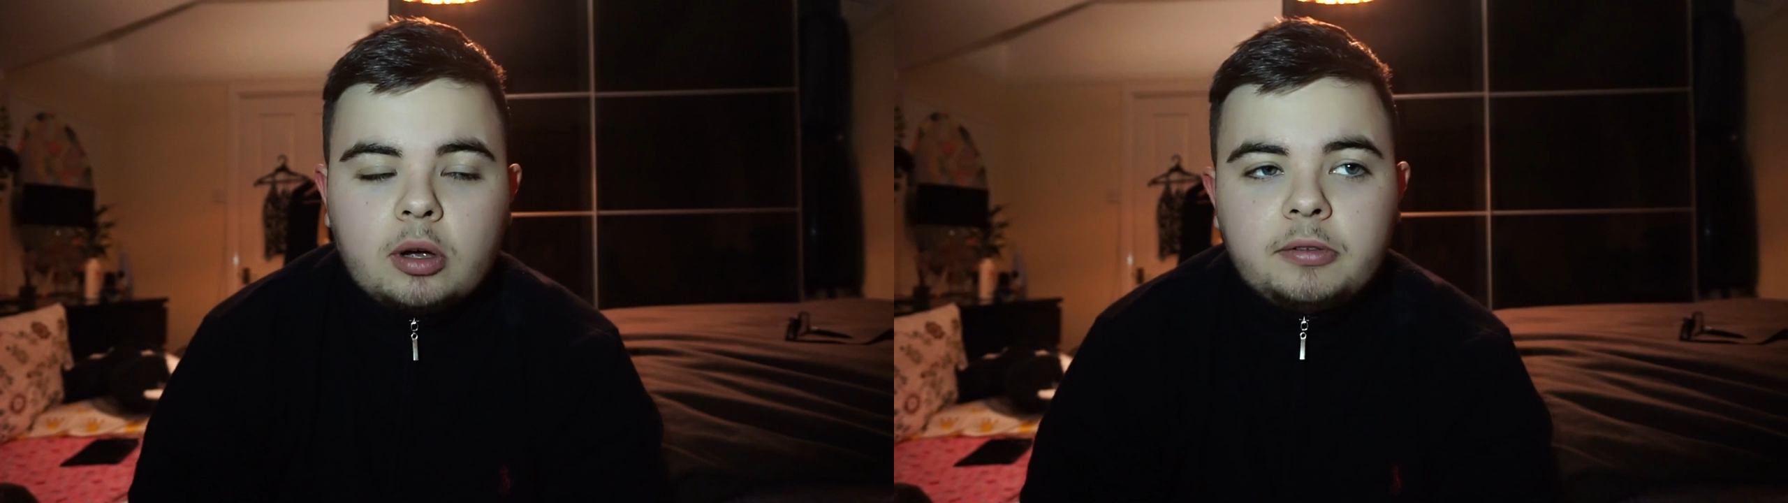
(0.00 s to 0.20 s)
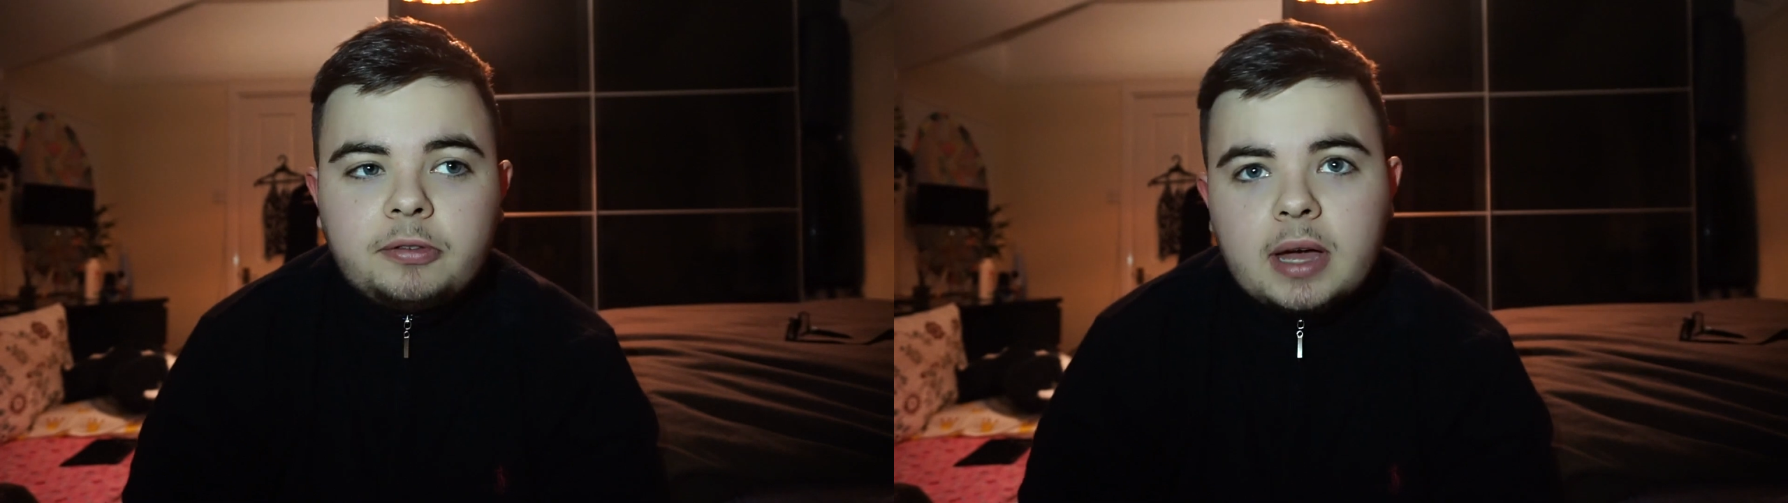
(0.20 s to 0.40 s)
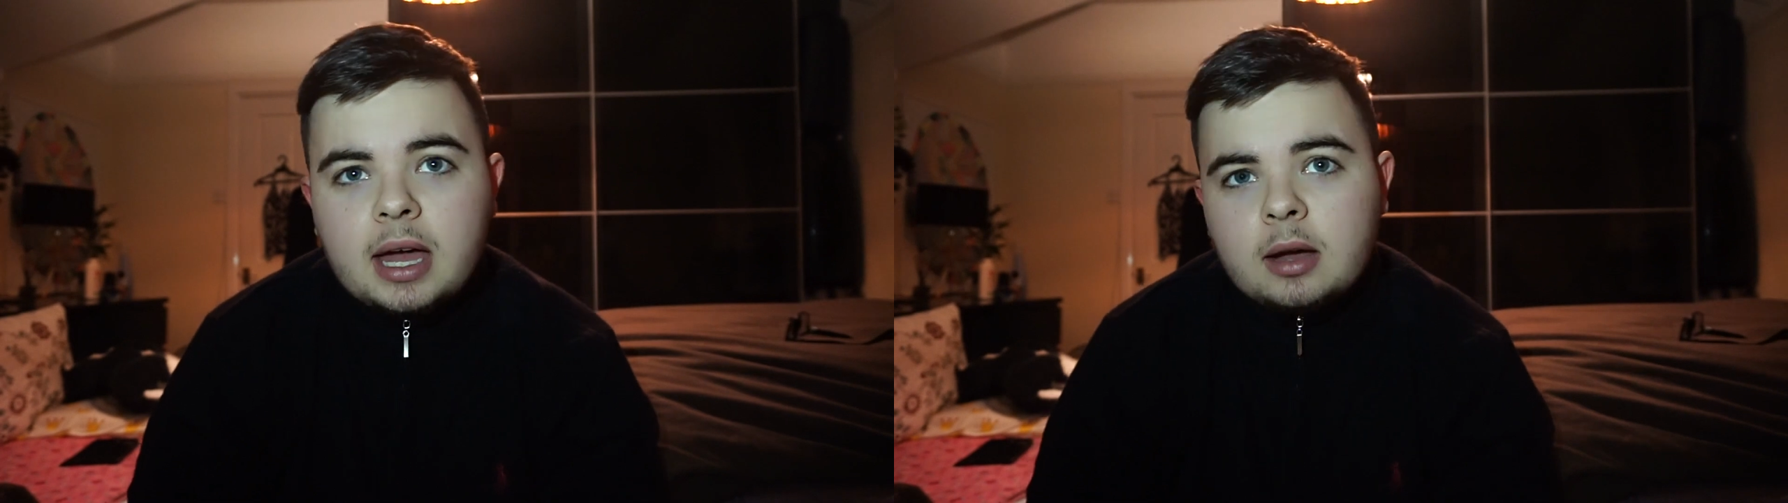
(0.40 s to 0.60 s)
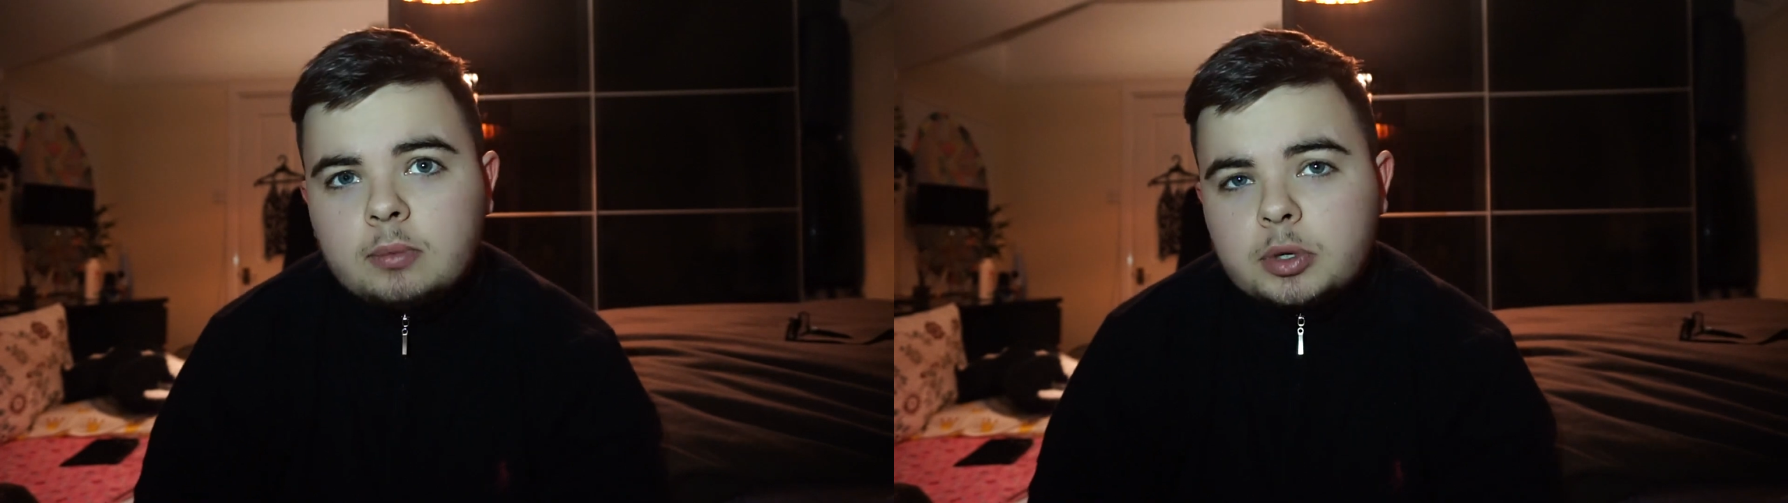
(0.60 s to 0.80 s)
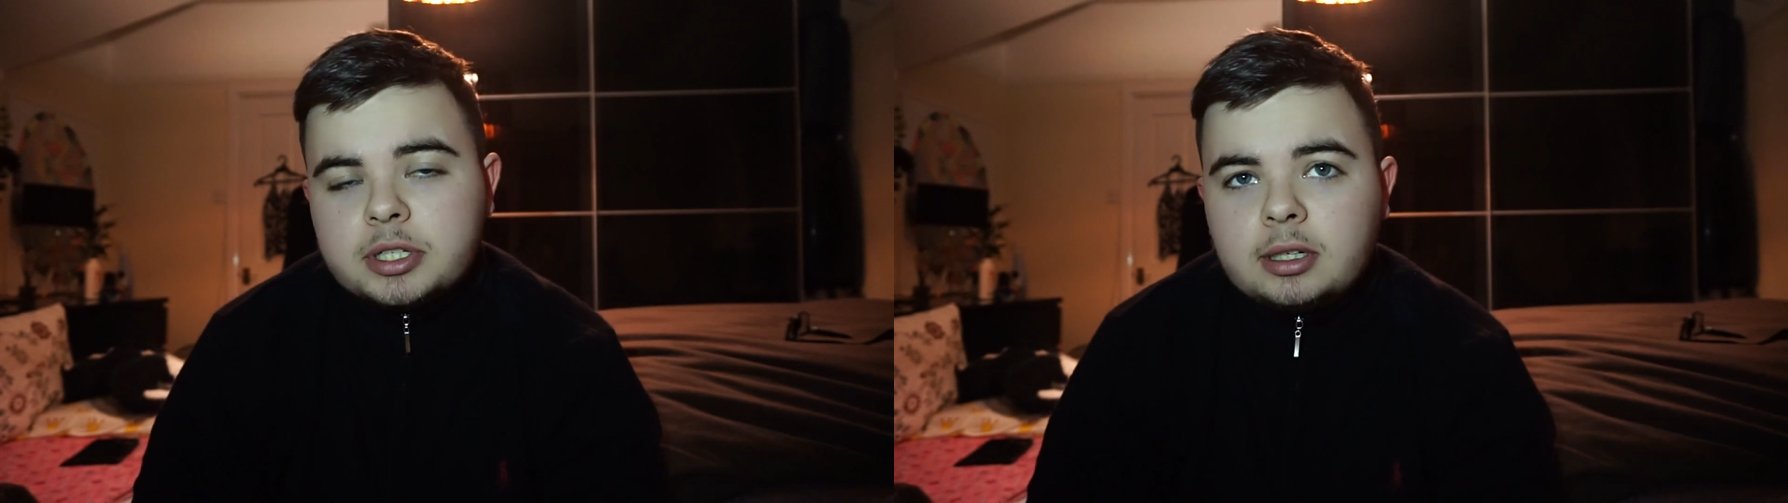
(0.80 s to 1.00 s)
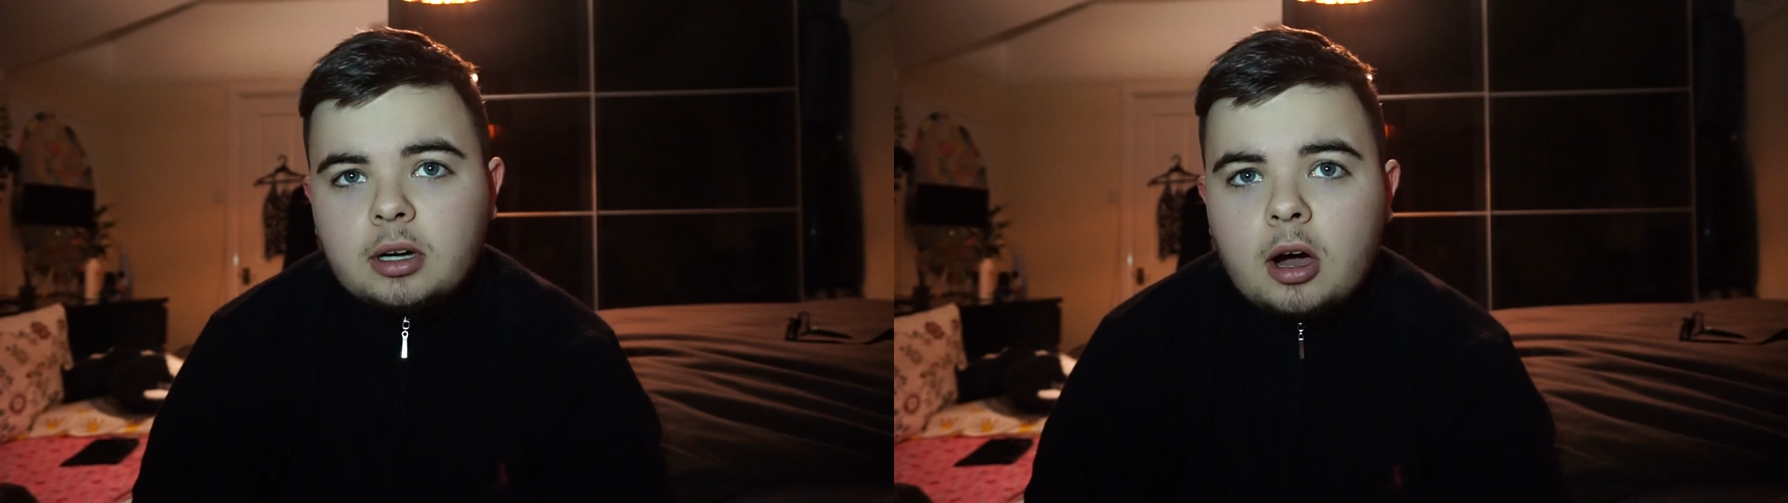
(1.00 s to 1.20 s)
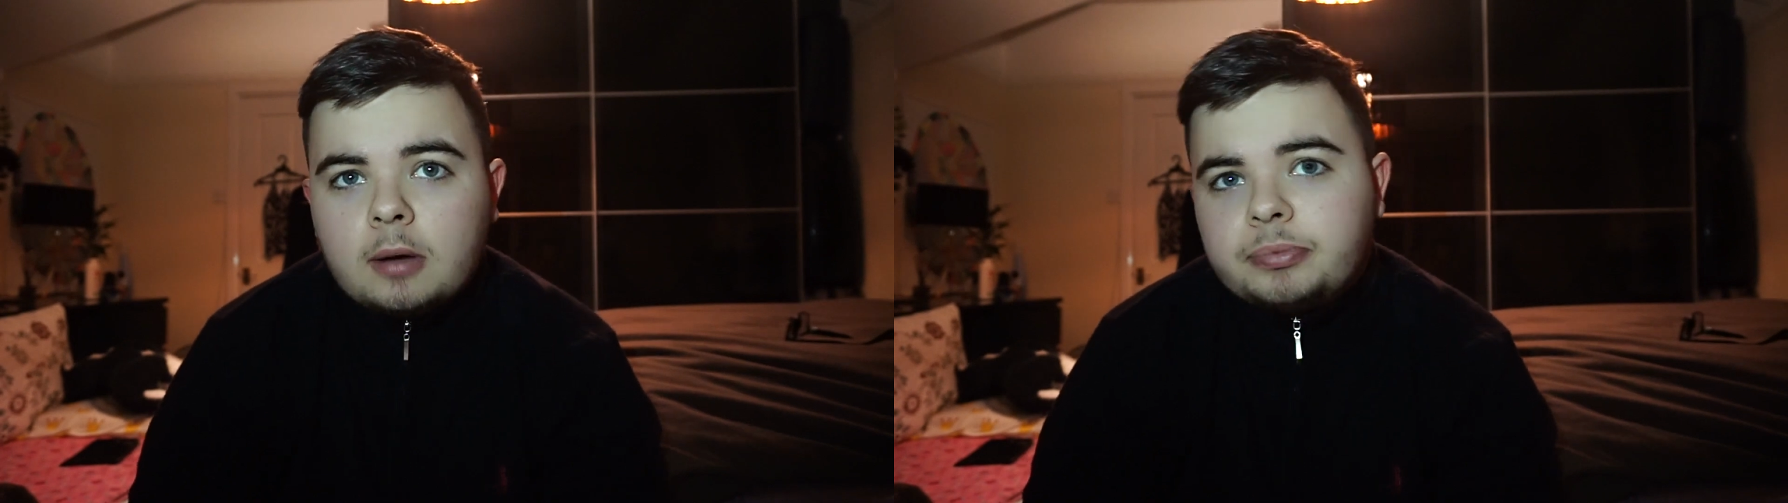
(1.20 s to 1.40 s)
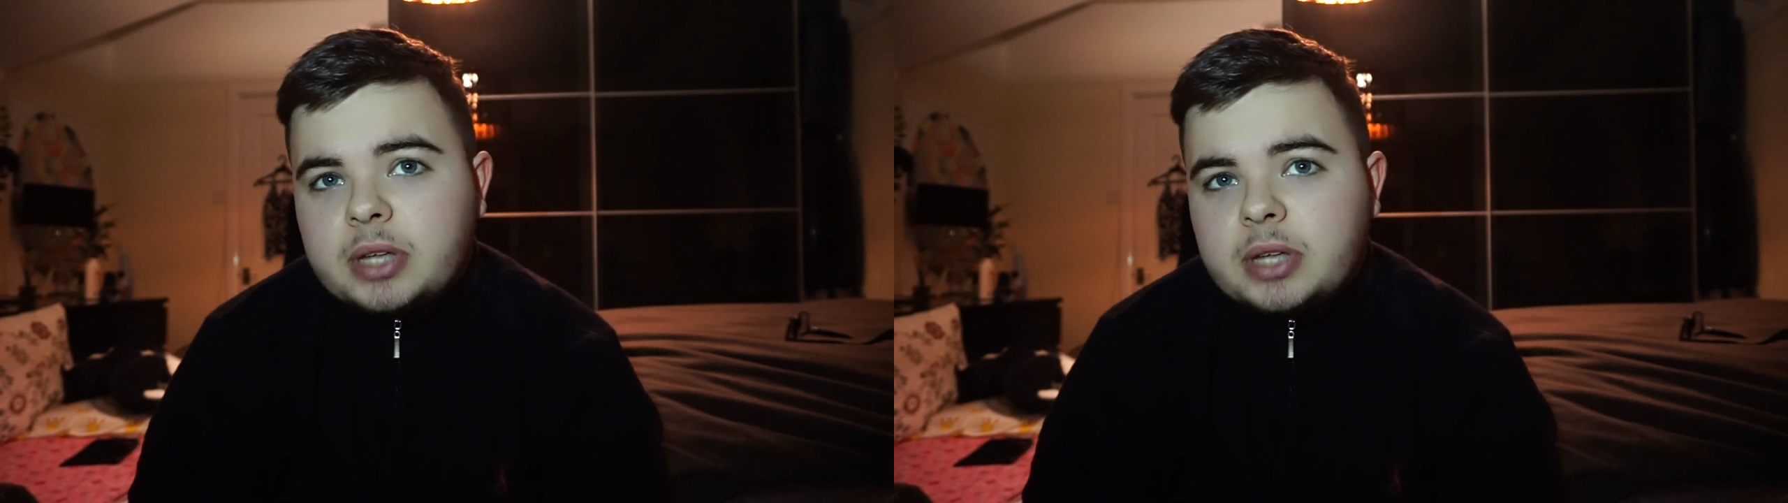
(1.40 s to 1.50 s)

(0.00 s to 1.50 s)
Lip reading: unfair? Was it not?